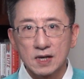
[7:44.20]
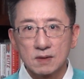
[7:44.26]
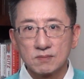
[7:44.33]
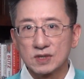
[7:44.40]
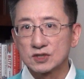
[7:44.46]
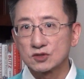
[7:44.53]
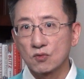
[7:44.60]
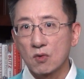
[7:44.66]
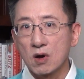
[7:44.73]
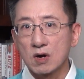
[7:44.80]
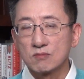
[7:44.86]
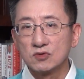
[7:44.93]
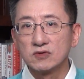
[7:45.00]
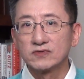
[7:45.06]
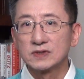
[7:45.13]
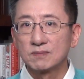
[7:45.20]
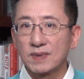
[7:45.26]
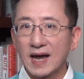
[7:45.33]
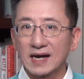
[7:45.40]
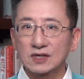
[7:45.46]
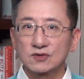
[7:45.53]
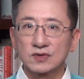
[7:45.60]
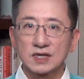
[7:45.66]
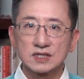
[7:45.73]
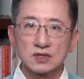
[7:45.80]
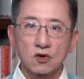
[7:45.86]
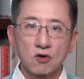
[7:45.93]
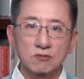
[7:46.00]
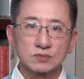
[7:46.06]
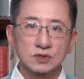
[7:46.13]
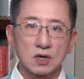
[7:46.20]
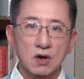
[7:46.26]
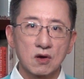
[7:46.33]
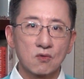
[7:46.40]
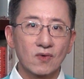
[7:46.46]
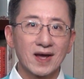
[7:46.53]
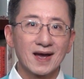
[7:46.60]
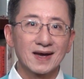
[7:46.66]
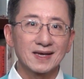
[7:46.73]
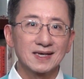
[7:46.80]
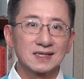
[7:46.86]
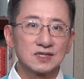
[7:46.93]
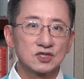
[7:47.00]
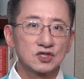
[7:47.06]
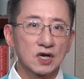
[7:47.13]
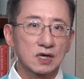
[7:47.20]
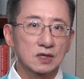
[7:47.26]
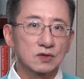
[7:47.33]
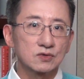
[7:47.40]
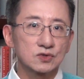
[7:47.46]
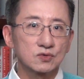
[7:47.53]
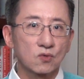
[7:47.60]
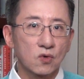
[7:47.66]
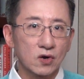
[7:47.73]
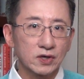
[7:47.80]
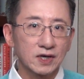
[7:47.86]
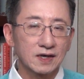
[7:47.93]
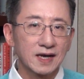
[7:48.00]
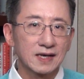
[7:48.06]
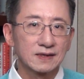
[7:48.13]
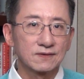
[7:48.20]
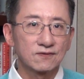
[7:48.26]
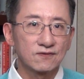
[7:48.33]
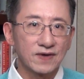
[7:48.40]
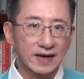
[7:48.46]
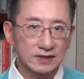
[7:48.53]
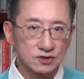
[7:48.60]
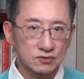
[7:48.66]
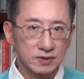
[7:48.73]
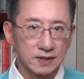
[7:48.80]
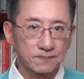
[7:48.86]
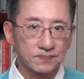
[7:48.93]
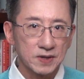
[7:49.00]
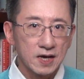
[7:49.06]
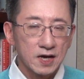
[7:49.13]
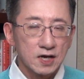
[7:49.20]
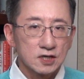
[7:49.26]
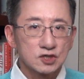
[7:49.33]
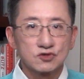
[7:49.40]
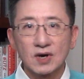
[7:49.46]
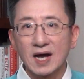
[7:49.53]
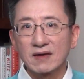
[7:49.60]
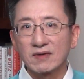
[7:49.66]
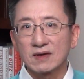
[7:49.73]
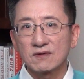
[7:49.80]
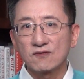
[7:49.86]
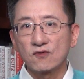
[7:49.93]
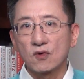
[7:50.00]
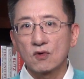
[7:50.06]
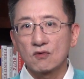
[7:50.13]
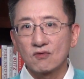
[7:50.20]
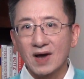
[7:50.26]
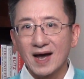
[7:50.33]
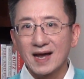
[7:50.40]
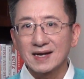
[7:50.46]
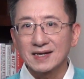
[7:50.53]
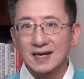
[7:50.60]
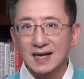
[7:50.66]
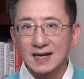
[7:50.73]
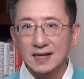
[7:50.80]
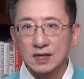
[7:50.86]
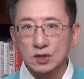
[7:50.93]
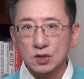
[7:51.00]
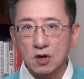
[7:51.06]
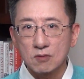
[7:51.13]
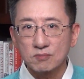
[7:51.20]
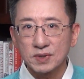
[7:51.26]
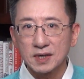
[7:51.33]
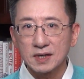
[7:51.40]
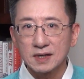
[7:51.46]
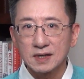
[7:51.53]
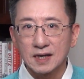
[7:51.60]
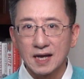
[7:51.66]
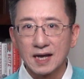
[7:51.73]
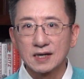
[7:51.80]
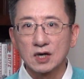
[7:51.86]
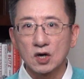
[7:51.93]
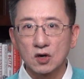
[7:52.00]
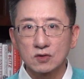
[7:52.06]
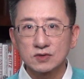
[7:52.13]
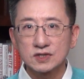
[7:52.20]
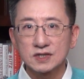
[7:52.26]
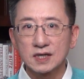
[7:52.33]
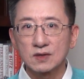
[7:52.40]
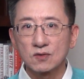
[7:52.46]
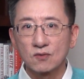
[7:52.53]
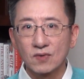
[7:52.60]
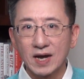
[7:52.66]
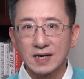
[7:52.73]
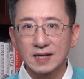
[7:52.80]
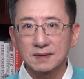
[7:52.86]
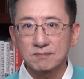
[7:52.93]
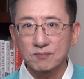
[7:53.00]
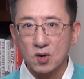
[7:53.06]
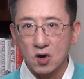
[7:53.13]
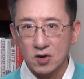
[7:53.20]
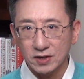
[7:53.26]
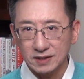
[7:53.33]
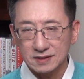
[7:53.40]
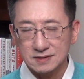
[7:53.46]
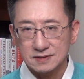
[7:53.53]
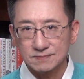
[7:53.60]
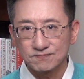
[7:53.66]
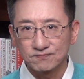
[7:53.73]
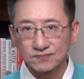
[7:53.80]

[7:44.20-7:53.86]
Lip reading: Mr. Wang moved back to his hometown where he juggles working at a factory, driving for a ride-hailing company, and hosting wedding parties.